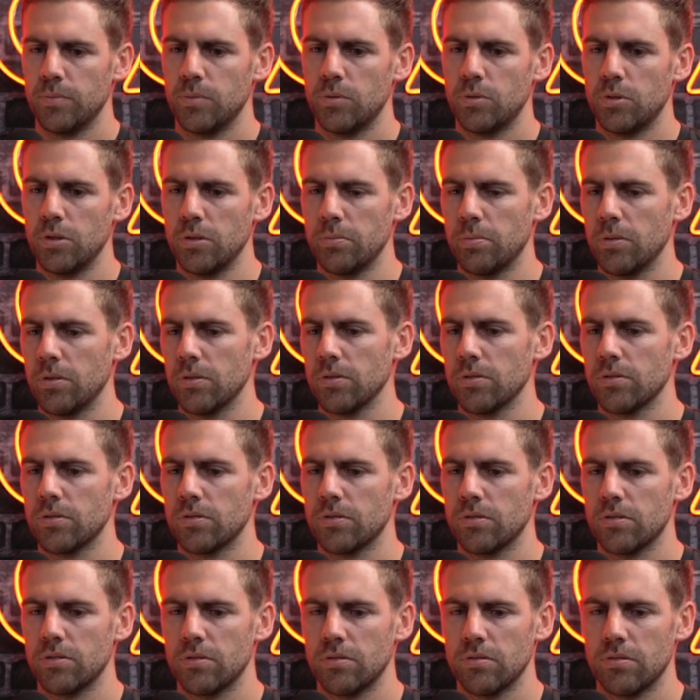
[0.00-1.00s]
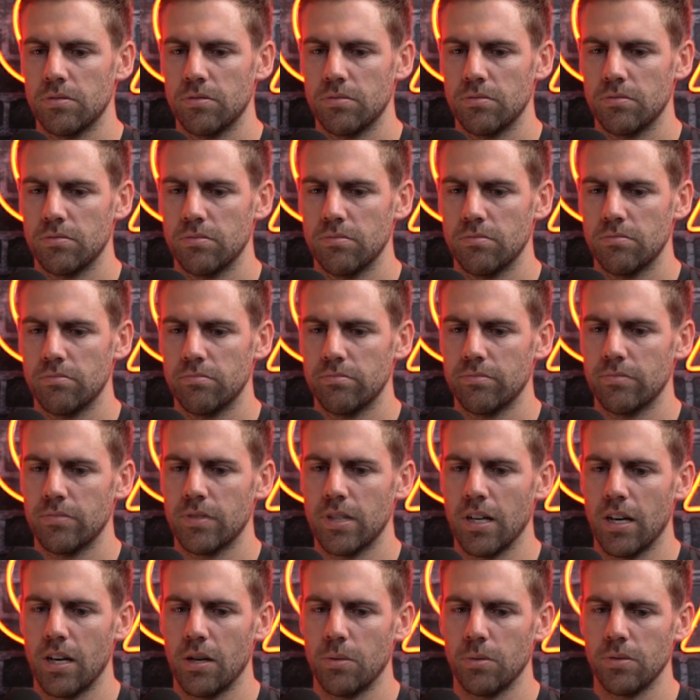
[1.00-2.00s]
2 balls,
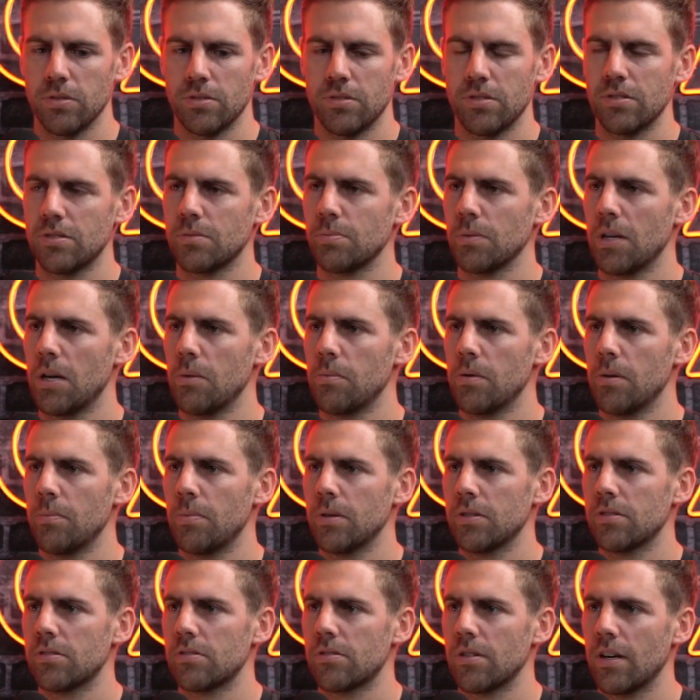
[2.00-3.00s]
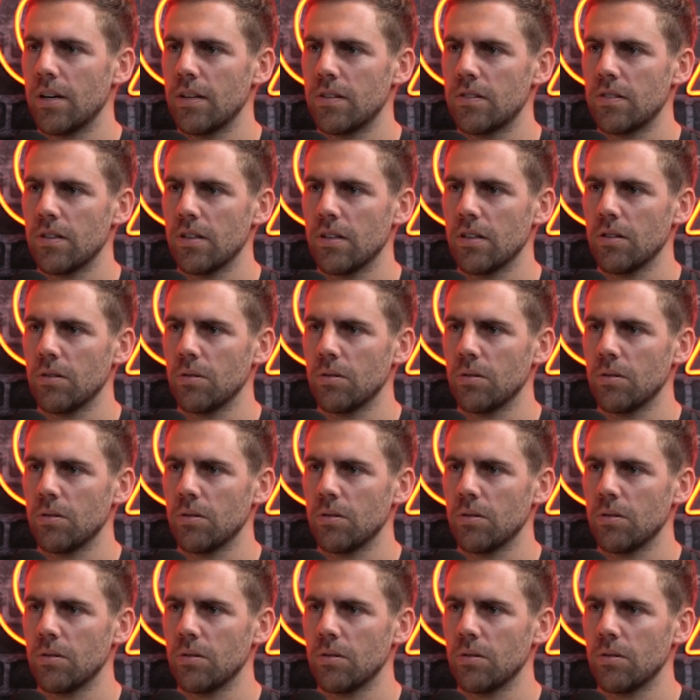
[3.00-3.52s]
guy was just maybe a bit straighter,